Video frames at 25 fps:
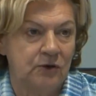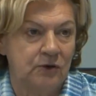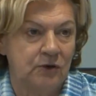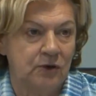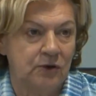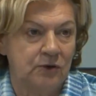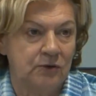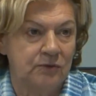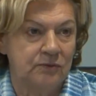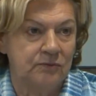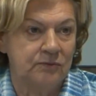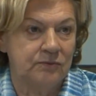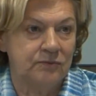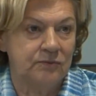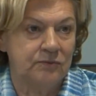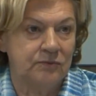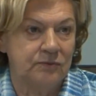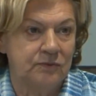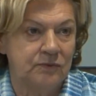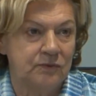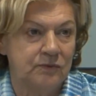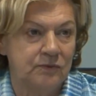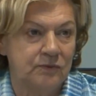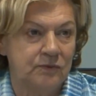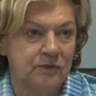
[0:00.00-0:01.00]

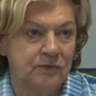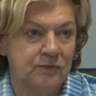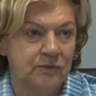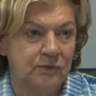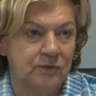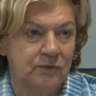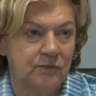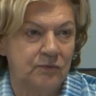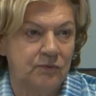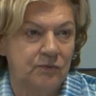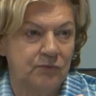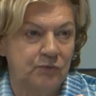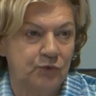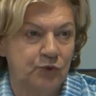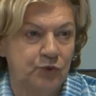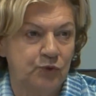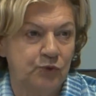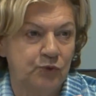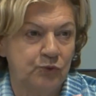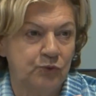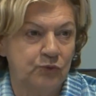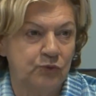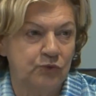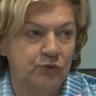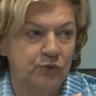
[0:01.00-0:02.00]

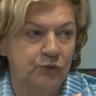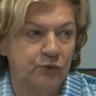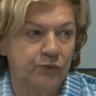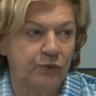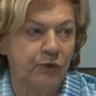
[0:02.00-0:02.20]
to